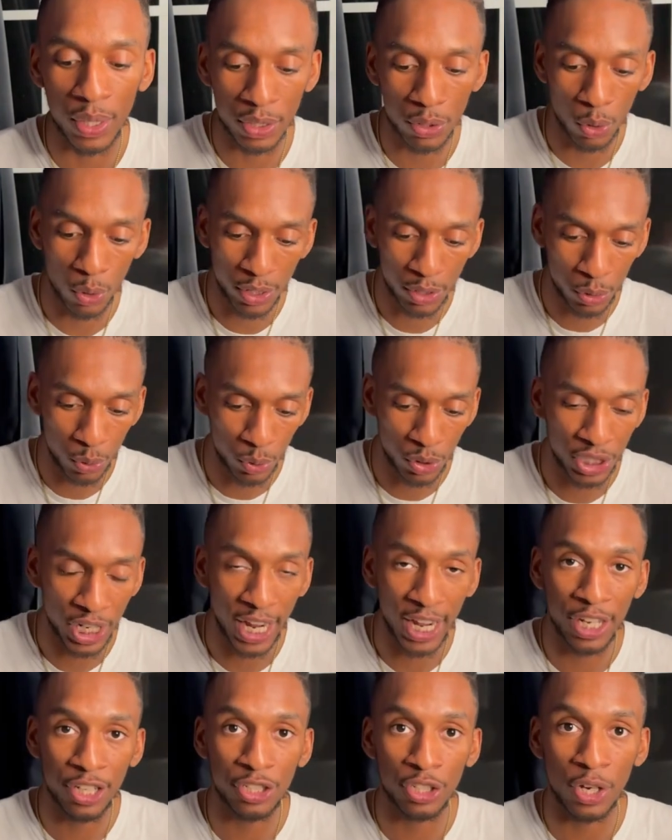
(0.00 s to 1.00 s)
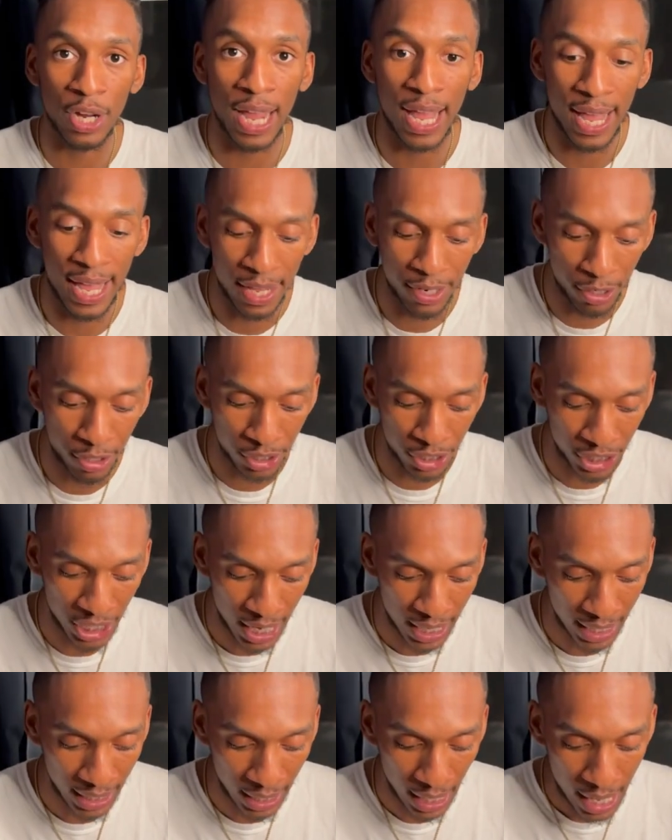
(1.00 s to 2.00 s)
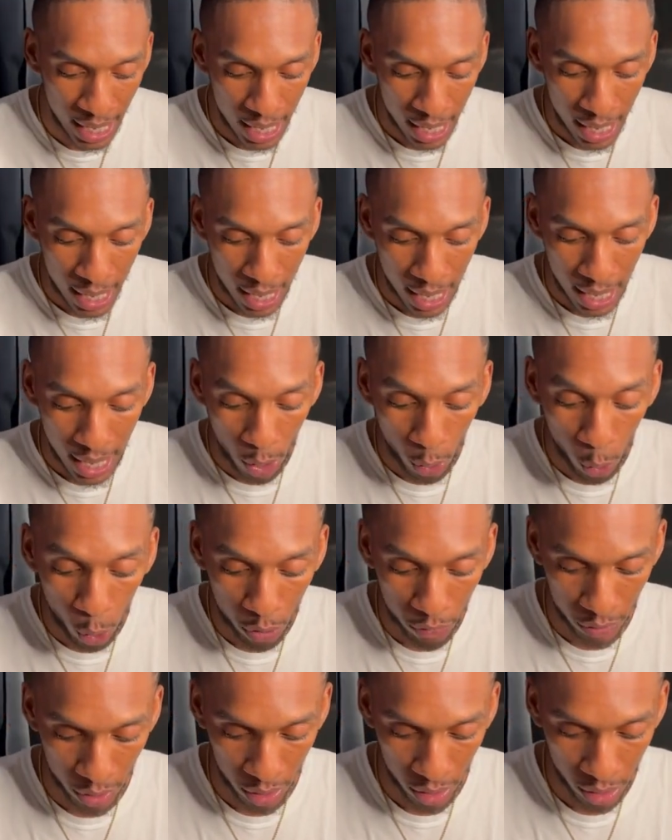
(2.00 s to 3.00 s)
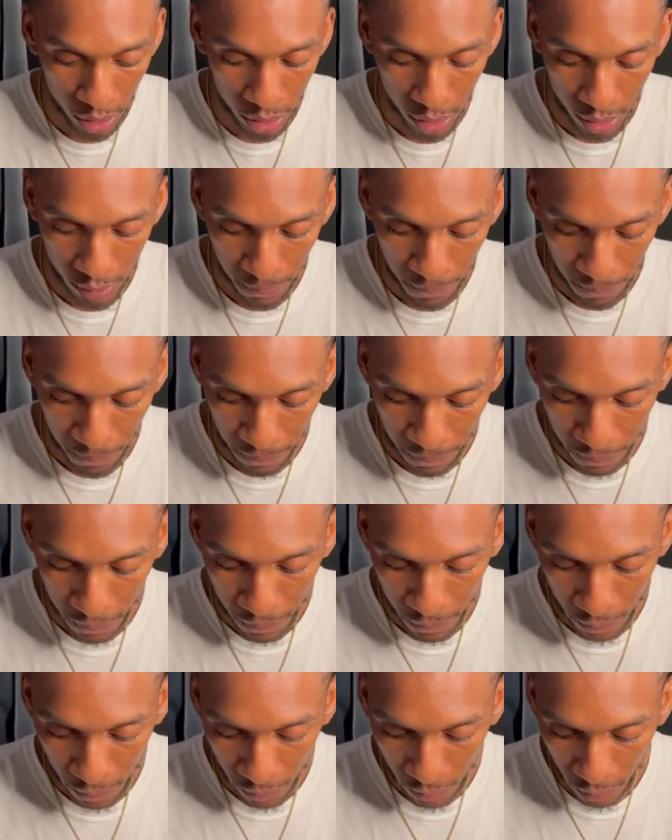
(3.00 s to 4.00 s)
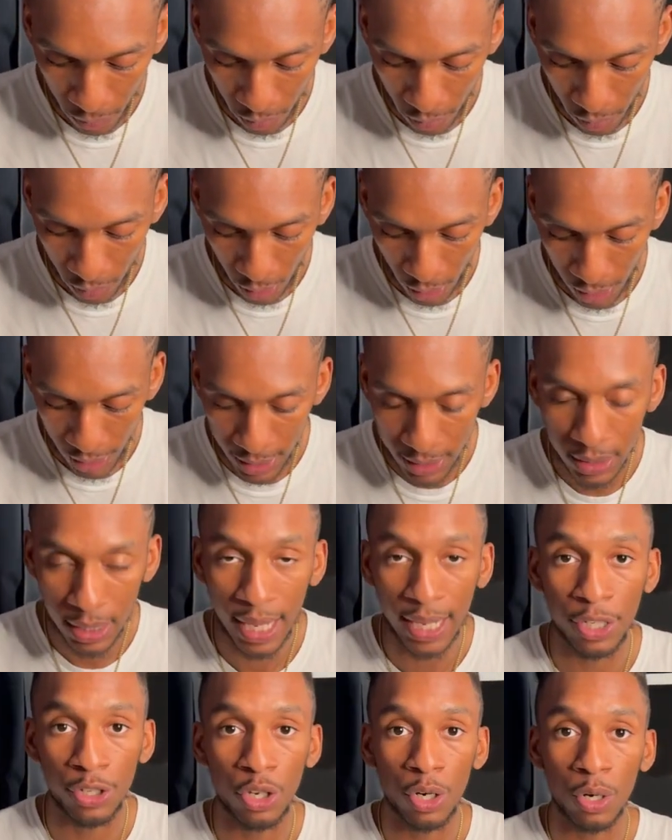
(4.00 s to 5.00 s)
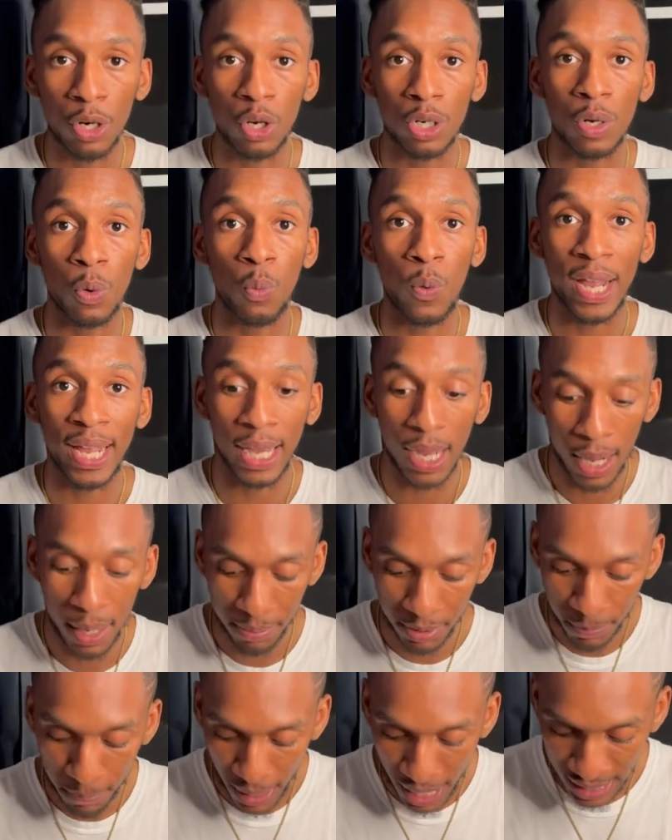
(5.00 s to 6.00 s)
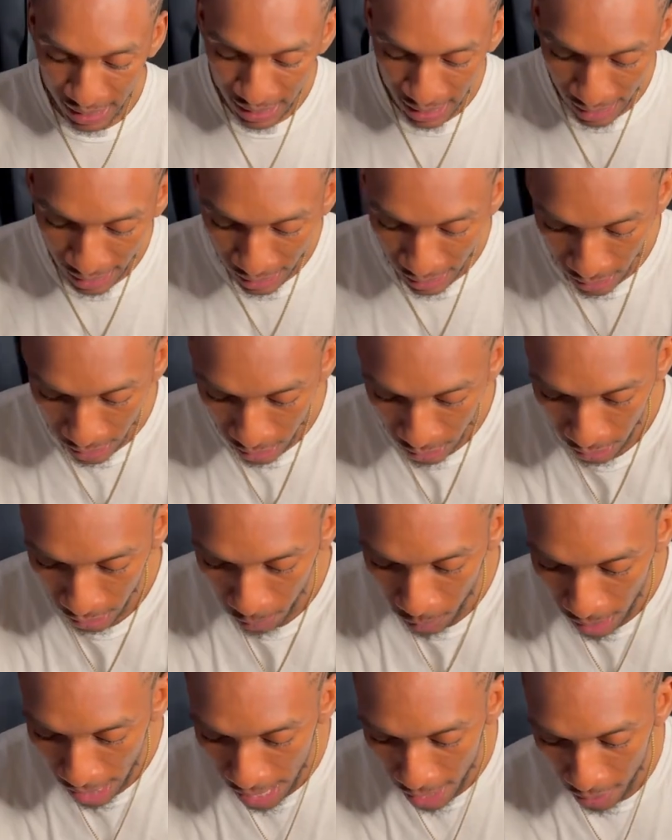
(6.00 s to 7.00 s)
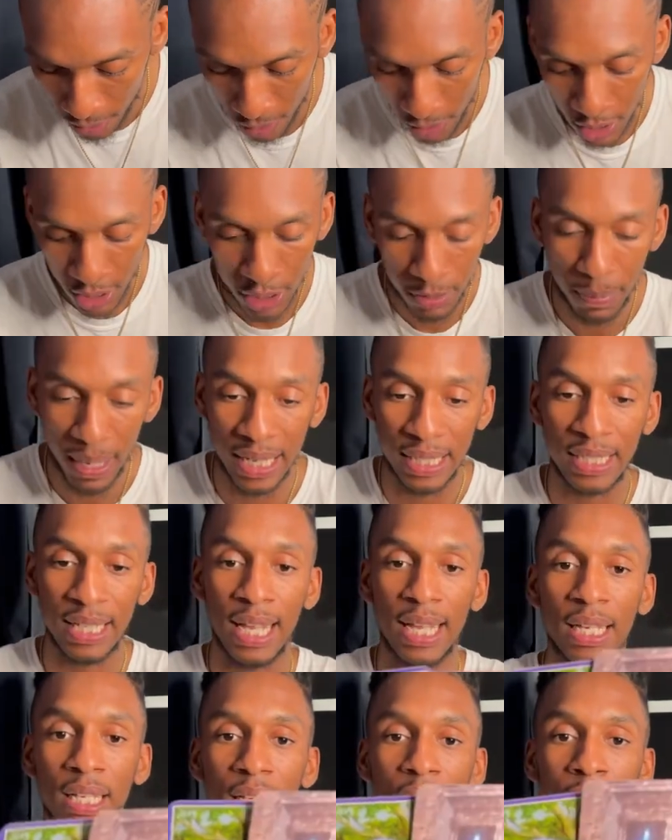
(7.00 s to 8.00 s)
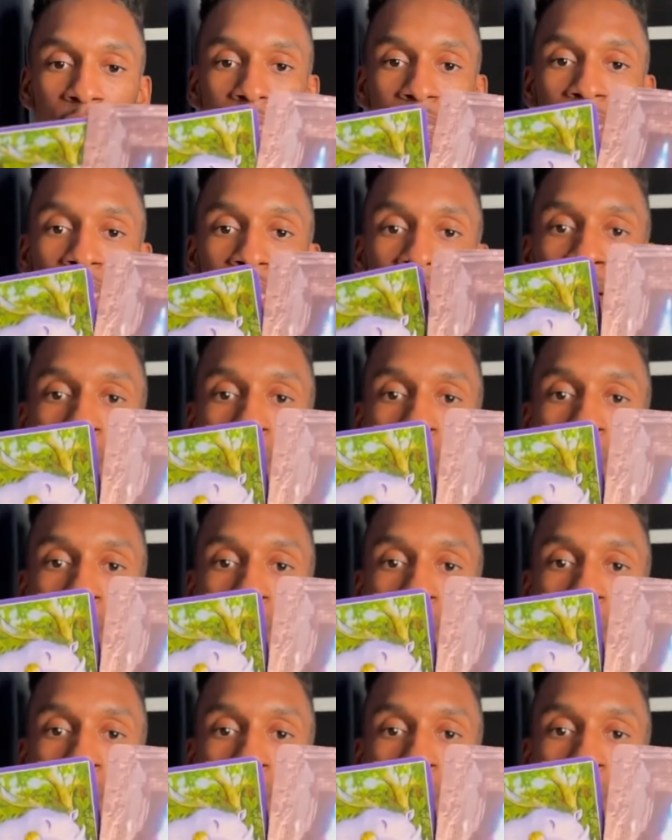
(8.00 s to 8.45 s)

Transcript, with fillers: is going to change your energetic aura it's like you're going to wake up spontaneously. Wow, spontaneously